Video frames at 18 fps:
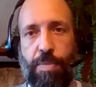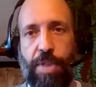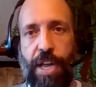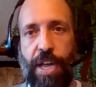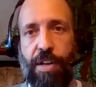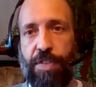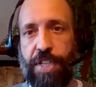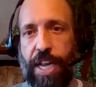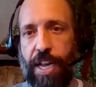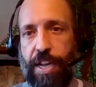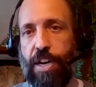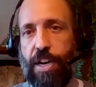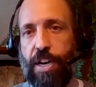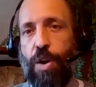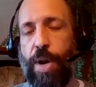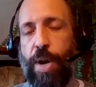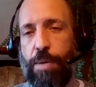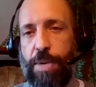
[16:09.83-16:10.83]
They have taken
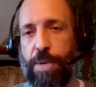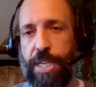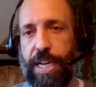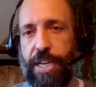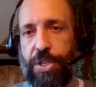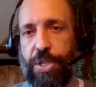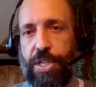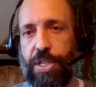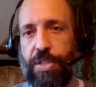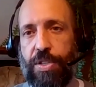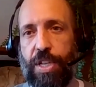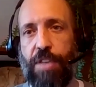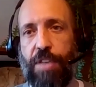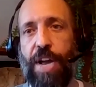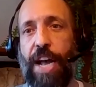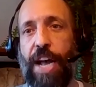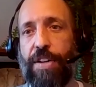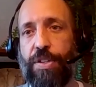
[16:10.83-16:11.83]
our recommendations.
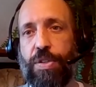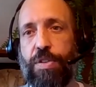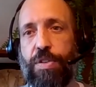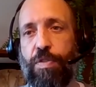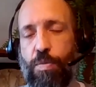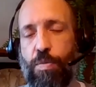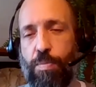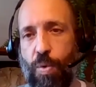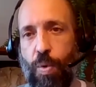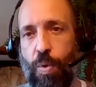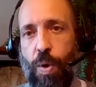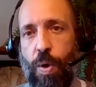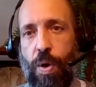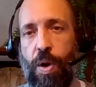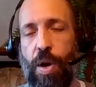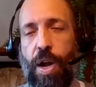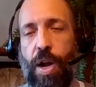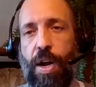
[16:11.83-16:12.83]
They've asked for
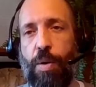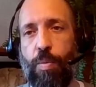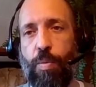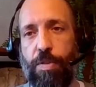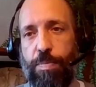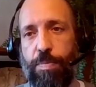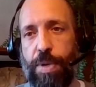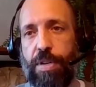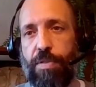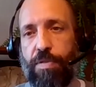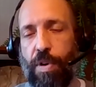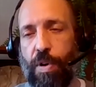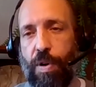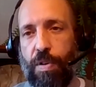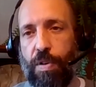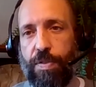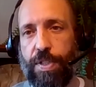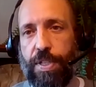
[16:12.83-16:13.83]
more. We've been
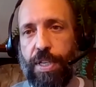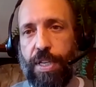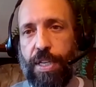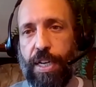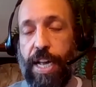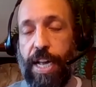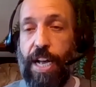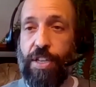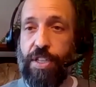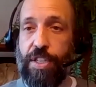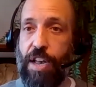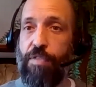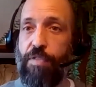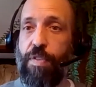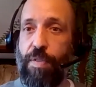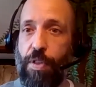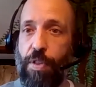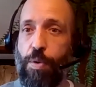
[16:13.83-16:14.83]
involved, as
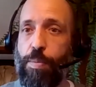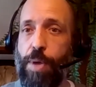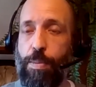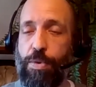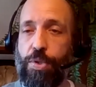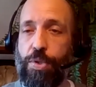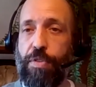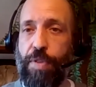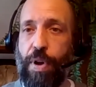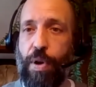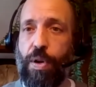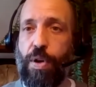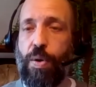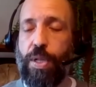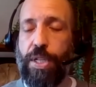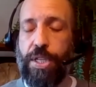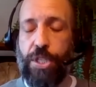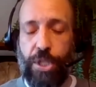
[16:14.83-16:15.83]
have other members of our
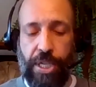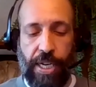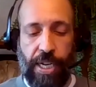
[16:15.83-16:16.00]
coalition,